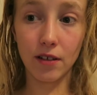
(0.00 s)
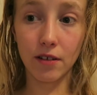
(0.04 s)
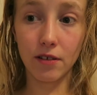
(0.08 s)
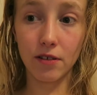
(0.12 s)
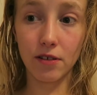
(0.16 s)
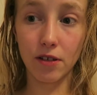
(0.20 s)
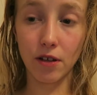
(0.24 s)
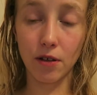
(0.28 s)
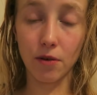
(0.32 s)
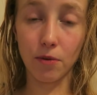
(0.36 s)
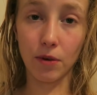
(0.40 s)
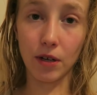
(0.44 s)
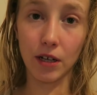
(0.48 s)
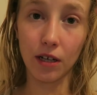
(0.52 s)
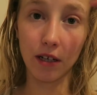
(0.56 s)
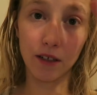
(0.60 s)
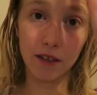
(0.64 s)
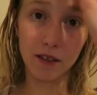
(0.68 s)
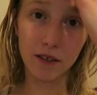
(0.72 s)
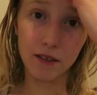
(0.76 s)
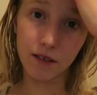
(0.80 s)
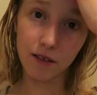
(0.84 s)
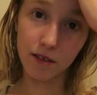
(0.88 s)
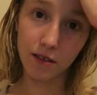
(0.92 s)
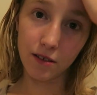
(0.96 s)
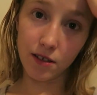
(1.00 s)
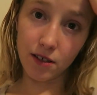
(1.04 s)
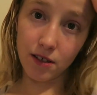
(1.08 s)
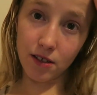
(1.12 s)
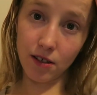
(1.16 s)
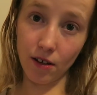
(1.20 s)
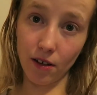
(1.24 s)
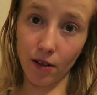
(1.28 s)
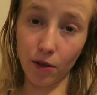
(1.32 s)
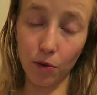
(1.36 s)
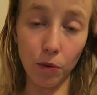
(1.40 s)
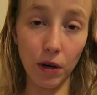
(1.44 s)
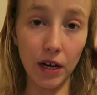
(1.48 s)

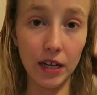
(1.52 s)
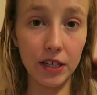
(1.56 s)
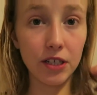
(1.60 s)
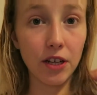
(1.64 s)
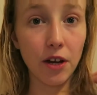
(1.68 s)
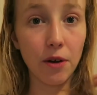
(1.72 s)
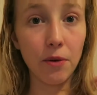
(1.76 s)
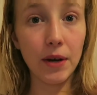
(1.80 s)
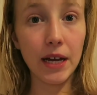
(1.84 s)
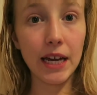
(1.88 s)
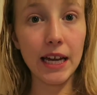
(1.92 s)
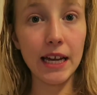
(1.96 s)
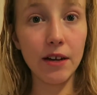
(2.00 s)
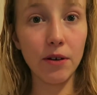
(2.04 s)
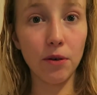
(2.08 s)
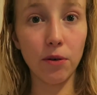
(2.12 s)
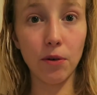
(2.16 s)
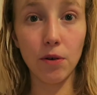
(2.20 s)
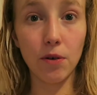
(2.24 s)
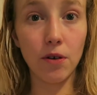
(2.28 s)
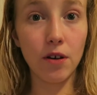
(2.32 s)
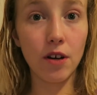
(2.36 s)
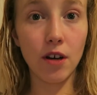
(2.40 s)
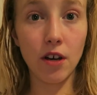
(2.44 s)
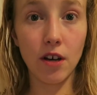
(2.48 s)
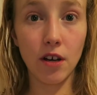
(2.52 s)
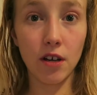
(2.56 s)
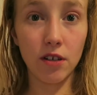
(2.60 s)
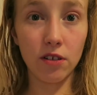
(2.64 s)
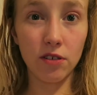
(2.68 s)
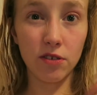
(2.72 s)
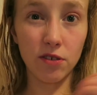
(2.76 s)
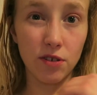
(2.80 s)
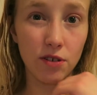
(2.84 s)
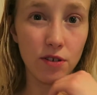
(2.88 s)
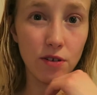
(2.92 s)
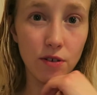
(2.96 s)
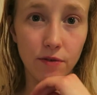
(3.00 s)
decide where to go eat, or
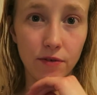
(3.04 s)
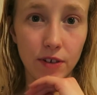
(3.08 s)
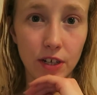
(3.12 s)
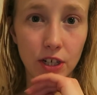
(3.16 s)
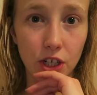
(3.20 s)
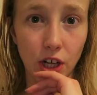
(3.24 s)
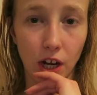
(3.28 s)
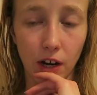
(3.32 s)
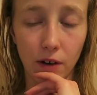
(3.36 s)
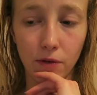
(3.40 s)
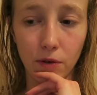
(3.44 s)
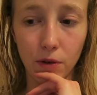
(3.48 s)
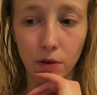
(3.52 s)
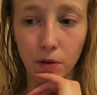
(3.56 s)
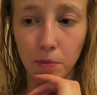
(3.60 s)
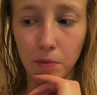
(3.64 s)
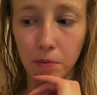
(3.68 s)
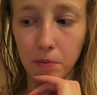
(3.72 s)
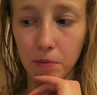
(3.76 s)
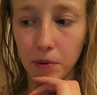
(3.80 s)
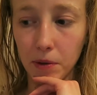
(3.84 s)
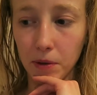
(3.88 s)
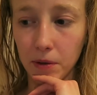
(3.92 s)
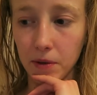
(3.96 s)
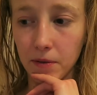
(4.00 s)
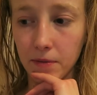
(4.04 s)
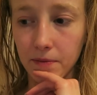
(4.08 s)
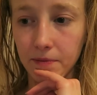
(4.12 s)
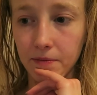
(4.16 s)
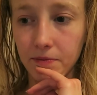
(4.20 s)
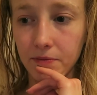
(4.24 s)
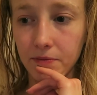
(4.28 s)
just stuff in general, but